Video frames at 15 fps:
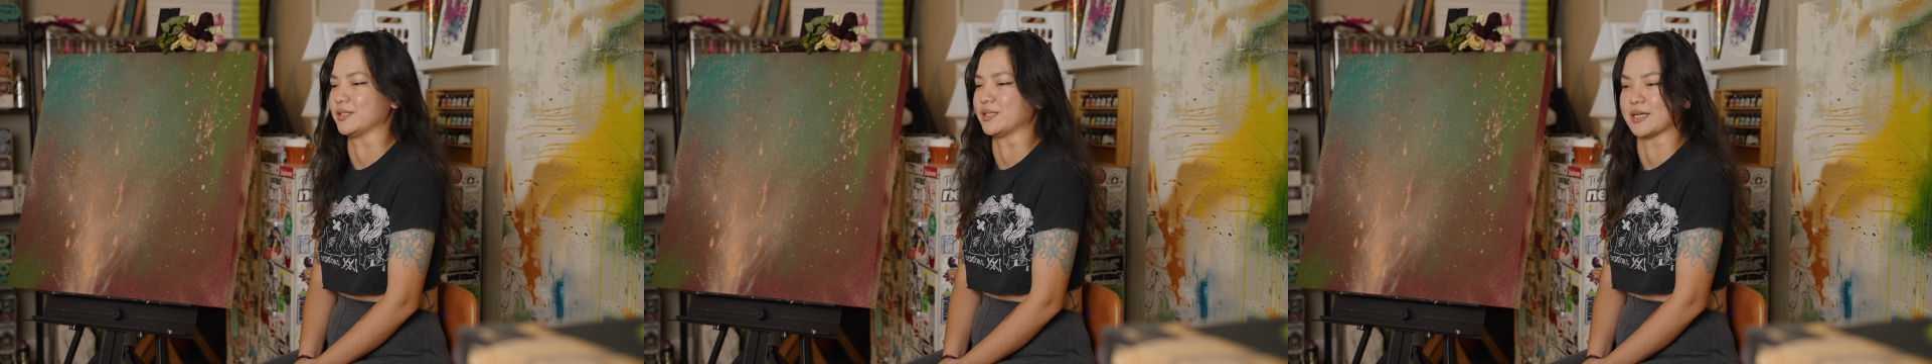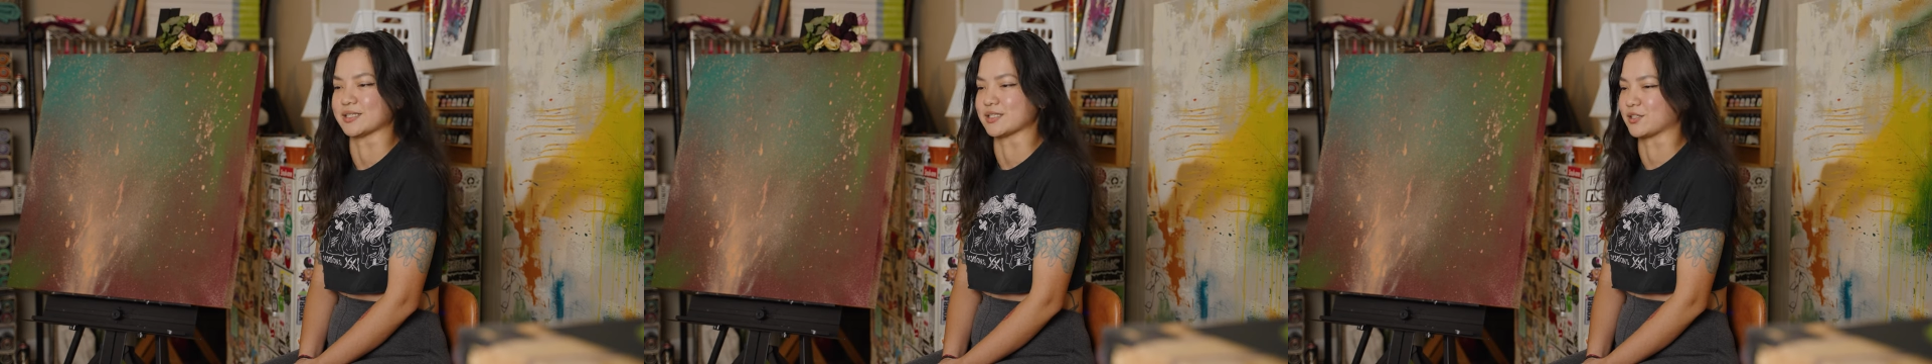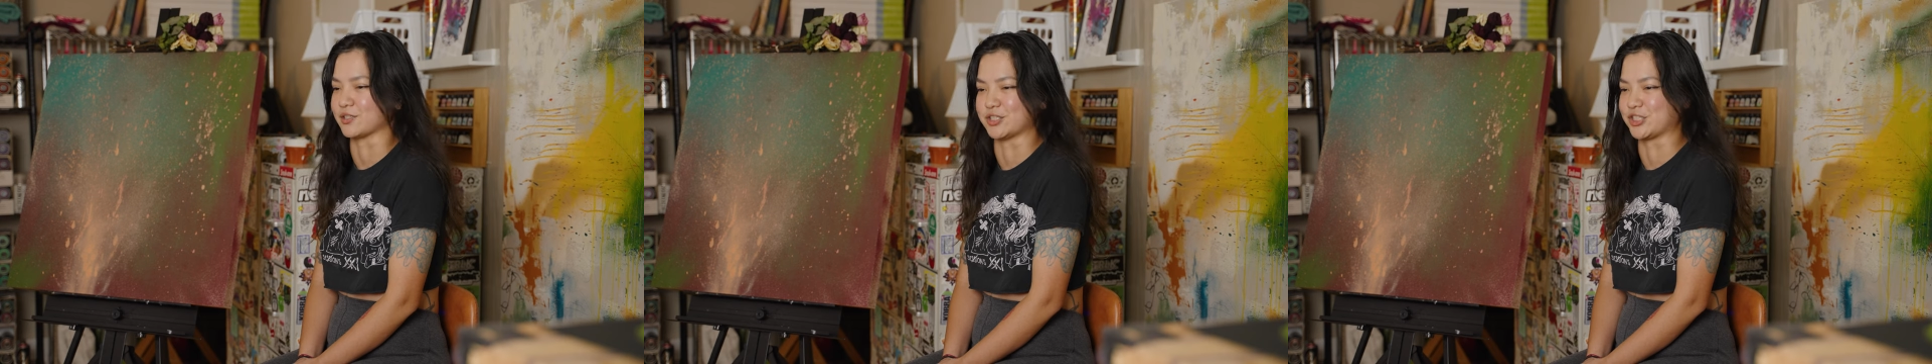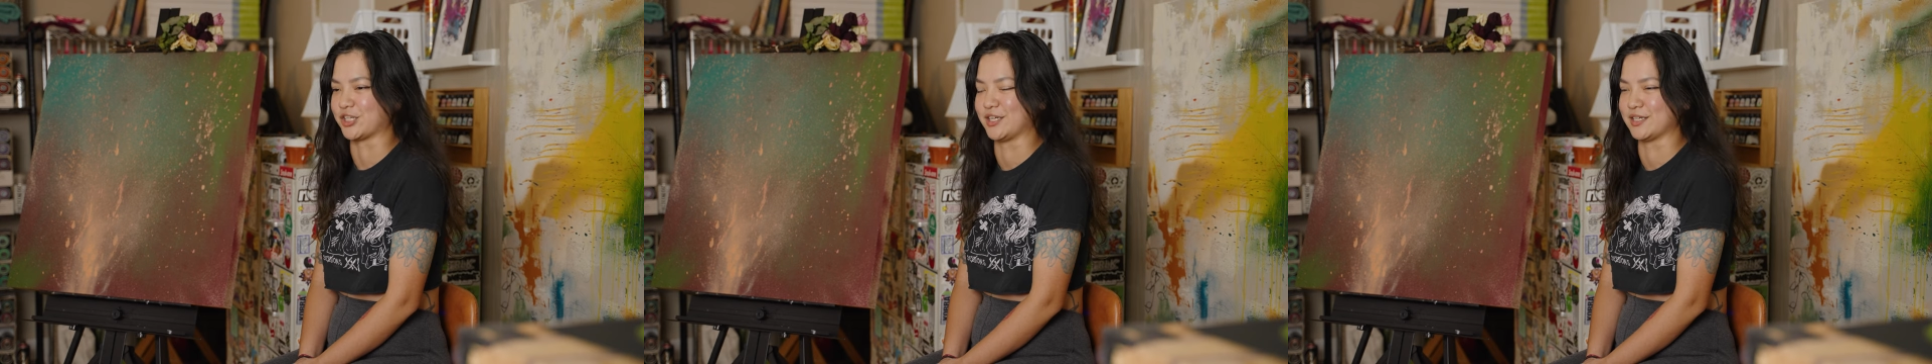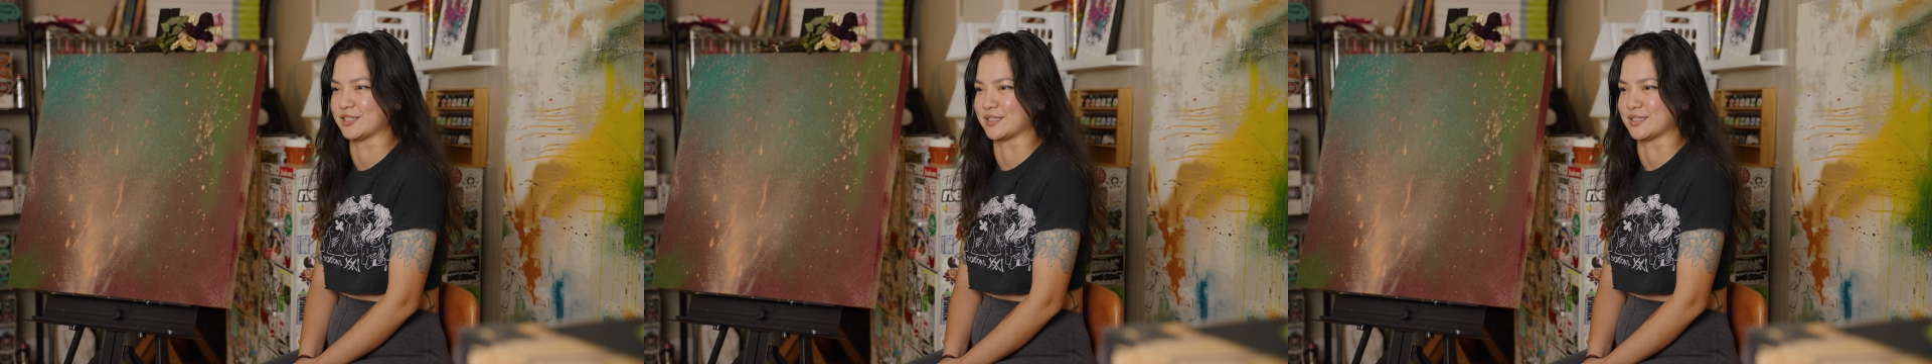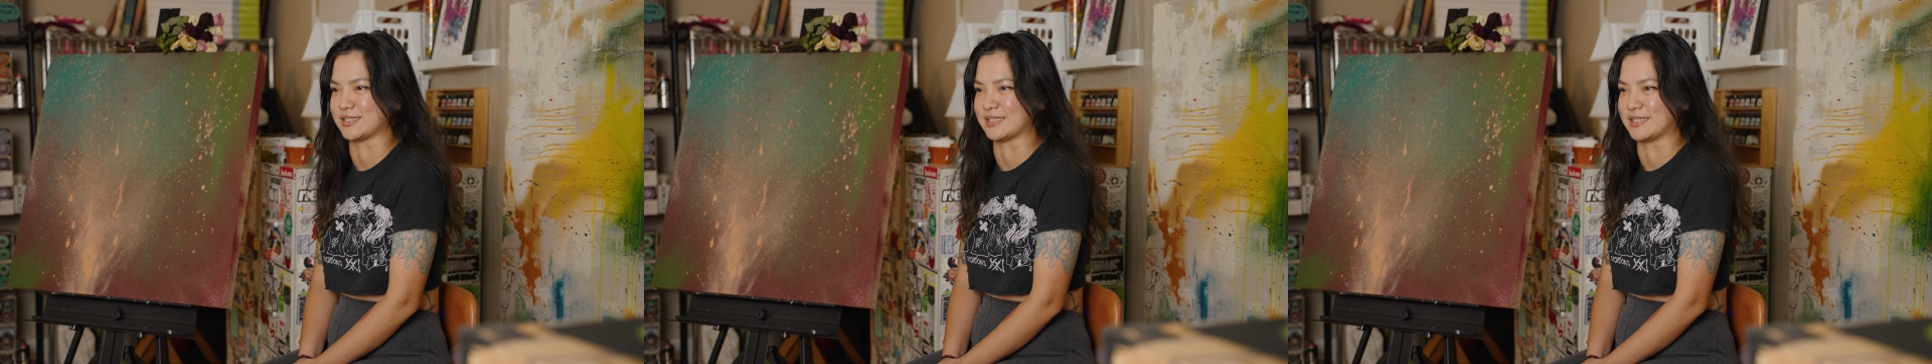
as cliche as it